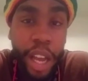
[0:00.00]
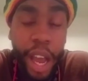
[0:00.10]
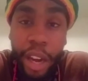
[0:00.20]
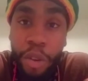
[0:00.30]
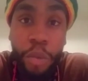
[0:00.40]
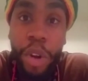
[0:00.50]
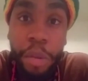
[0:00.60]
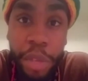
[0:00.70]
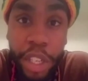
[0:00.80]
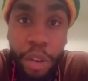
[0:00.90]
I don't want to
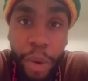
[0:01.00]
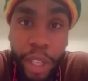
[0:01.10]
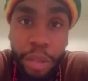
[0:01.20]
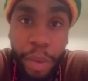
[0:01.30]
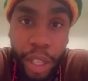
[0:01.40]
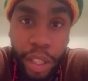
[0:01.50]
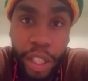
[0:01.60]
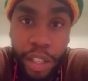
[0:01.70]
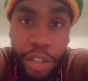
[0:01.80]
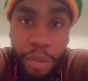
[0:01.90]
be correct about the
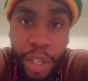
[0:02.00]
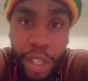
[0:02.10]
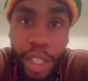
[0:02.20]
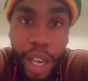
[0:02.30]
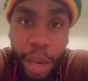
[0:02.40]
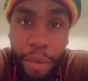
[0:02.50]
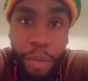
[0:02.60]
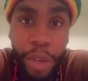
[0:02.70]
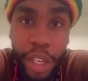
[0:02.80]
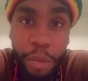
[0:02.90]
history and the time of
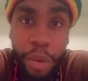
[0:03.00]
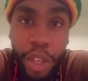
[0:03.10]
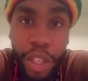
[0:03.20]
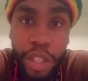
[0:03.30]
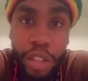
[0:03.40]
when it was.